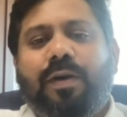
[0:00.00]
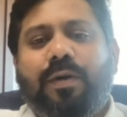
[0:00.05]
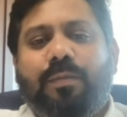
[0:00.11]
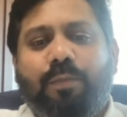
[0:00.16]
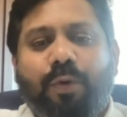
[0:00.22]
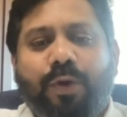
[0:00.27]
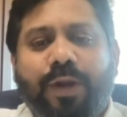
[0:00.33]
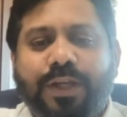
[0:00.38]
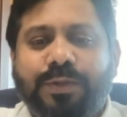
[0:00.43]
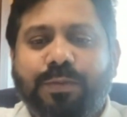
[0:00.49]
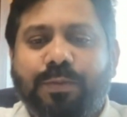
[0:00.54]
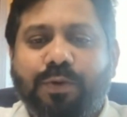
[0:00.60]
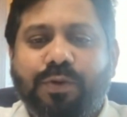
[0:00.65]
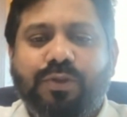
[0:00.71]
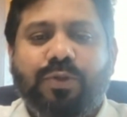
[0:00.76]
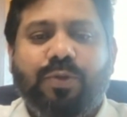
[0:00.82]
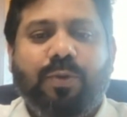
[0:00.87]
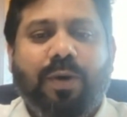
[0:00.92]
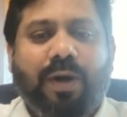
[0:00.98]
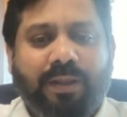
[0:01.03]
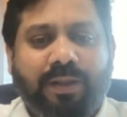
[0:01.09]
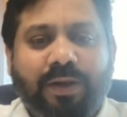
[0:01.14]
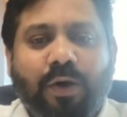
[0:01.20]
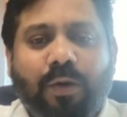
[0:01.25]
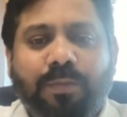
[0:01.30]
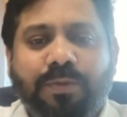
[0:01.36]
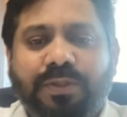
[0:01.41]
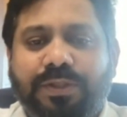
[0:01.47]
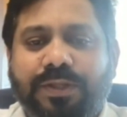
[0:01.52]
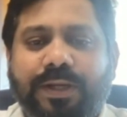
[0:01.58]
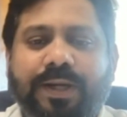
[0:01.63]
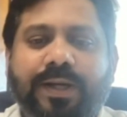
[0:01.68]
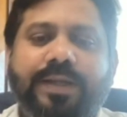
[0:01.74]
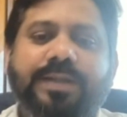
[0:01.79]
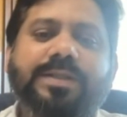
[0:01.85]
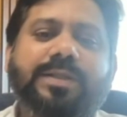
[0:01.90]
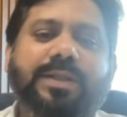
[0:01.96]
more exposed to other
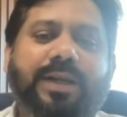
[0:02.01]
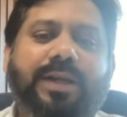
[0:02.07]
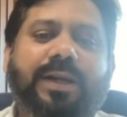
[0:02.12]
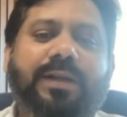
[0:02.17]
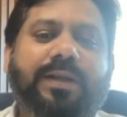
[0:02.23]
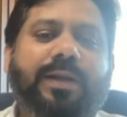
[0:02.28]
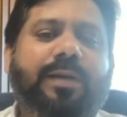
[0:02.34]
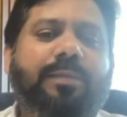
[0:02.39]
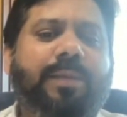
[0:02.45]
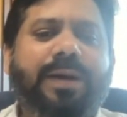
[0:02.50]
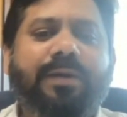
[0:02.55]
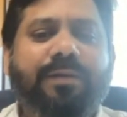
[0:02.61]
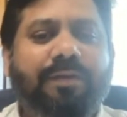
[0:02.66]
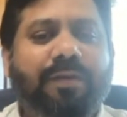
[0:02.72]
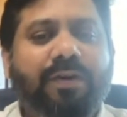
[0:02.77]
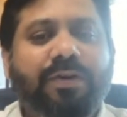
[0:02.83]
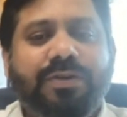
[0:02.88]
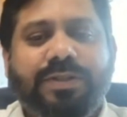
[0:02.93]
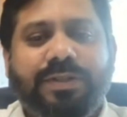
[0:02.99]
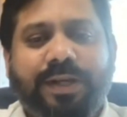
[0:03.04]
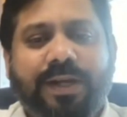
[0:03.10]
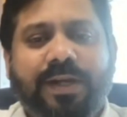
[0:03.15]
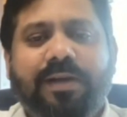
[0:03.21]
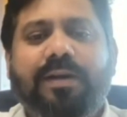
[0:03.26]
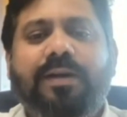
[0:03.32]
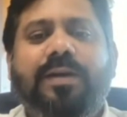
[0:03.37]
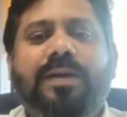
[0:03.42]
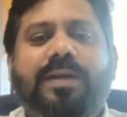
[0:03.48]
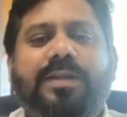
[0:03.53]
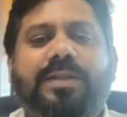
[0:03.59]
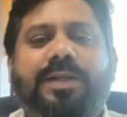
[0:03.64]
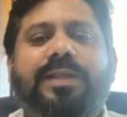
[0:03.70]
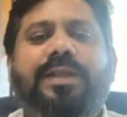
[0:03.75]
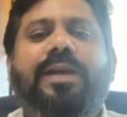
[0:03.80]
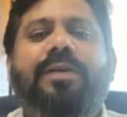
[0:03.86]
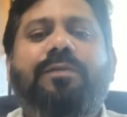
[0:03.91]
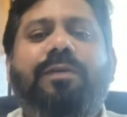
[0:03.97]
opportunities that are there. But we want to stick,
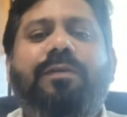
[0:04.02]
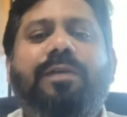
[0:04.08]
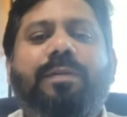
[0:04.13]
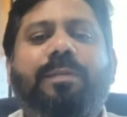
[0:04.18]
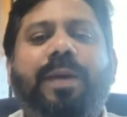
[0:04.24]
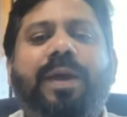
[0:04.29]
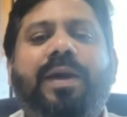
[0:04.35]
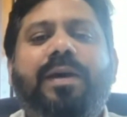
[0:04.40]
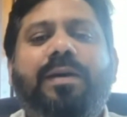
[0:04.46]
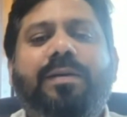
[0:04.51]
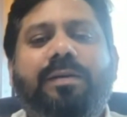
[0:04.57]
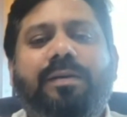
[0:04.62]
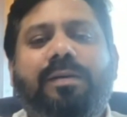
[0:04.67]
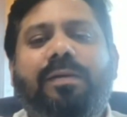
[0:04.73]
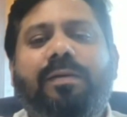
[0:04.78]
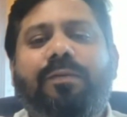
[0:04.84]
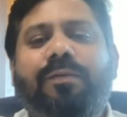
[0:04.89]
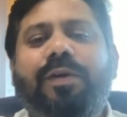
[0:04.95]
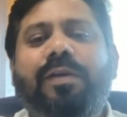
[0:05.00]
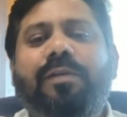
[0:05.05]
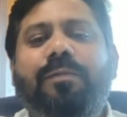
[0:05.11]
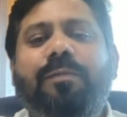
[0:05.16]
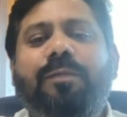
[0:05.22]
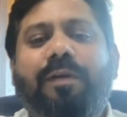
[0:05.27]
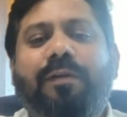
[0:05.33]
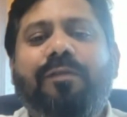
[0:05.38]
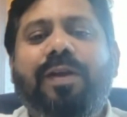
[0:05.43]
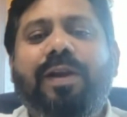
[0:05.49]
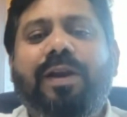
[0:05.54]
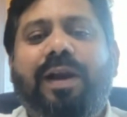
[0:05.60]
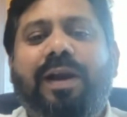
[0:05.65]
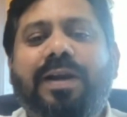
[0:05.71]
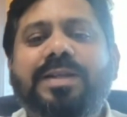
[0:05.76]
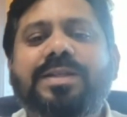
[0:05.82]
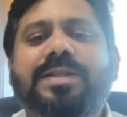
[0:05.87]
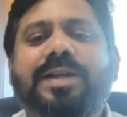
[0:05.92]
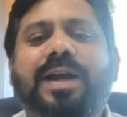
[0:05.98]
saying that we will make a we'll
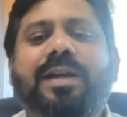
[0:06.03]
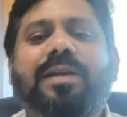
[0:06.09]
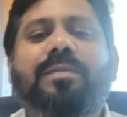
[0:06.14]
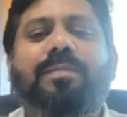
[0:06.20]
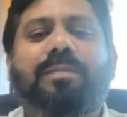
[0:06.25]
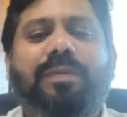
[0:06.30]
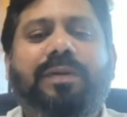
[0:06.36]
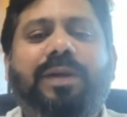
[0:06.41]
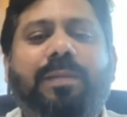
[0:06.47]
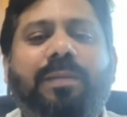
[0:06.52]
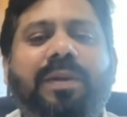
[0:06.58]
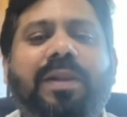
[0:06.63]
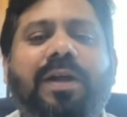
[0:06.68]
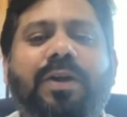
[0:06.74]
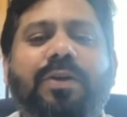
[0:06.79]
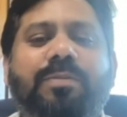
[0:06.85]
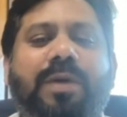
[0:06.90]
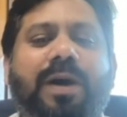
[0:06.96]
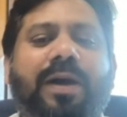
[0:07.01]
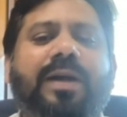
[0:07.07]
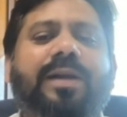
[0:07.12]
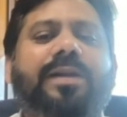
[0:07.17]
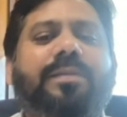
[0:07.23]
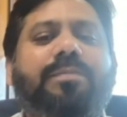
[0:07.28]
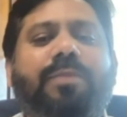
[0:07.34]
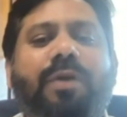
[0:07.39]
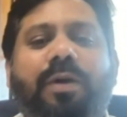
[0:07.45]
understand the Tamil Nadu market and